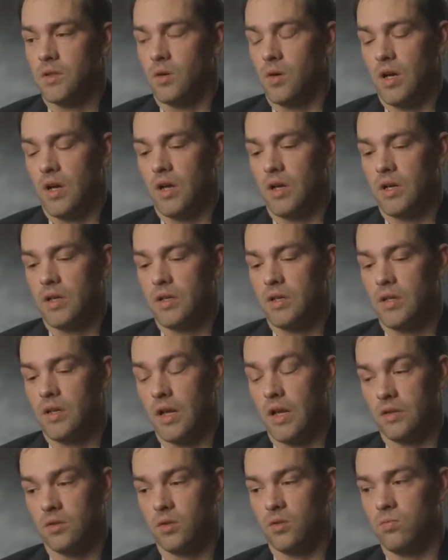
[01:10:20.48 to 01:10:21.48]
So
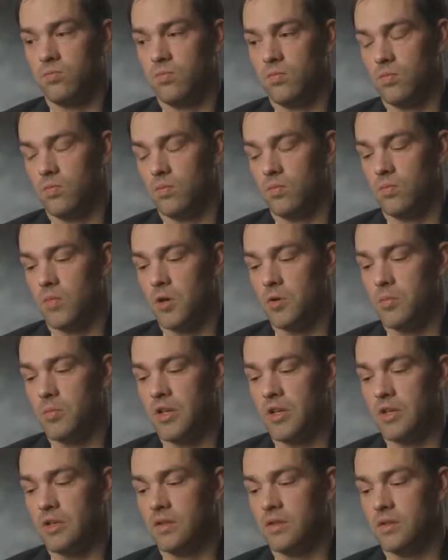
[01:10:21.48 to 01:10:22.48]
yeah, I told Bunderman